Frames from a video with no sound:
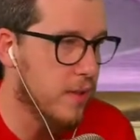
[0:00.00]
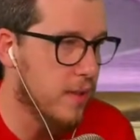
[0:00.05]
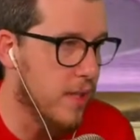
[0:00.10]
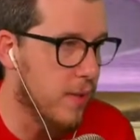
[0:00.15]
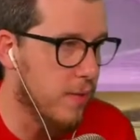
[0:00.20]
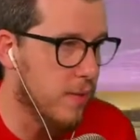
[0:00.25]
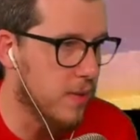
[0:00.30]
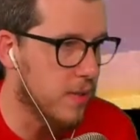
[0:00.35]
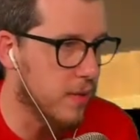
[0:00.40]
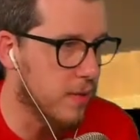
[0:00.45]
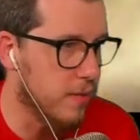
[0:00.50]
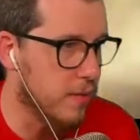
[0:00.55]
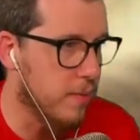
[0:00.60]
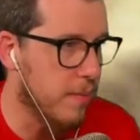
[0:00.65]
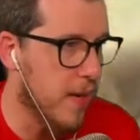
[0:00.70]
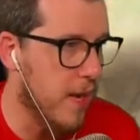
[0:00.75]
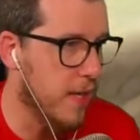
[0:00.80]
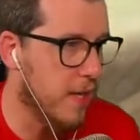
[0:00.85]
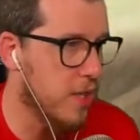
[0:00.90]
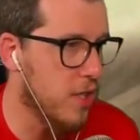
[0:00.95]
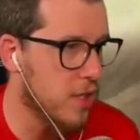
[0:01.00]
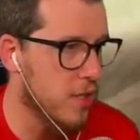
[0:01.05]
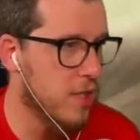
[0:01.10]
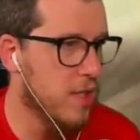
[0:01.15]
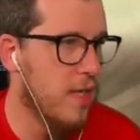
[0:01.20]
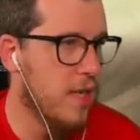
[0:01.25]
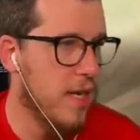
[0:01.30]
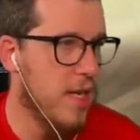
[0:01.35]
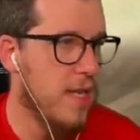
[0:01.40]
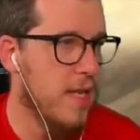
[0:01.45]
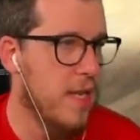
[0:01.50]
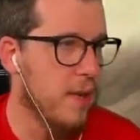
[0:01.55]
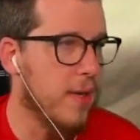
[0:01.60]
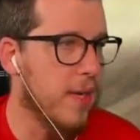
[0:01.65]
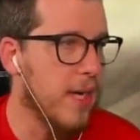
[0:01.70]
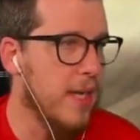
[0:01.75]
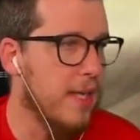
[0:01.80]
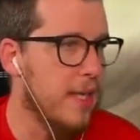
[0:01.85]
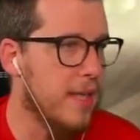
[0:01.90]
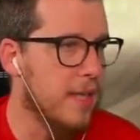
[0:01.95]
were delivering packages. They were
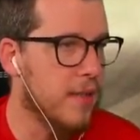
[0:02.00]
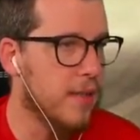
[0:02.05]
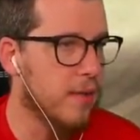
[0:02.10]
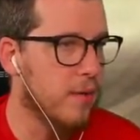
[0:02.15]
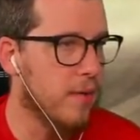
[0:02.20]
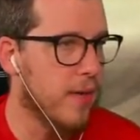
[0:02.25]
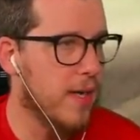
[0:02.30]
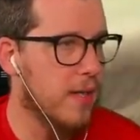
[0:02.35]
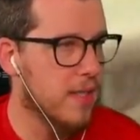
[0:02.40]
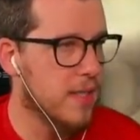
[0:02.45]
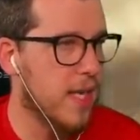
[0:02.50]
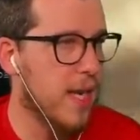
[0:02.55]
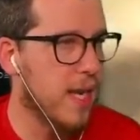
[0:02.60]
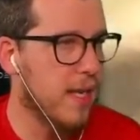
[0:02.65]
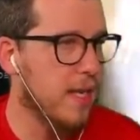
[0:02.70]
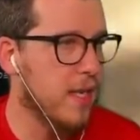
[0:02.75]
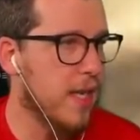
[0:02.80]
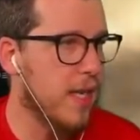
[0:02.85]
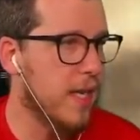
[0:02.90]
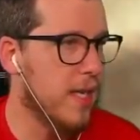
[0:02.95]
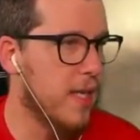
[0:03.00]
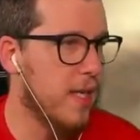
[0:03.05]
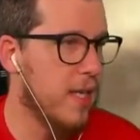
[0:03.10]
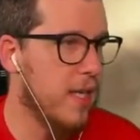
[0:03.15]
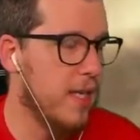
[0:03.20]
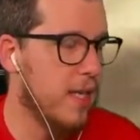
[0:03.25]
getting done their routes at like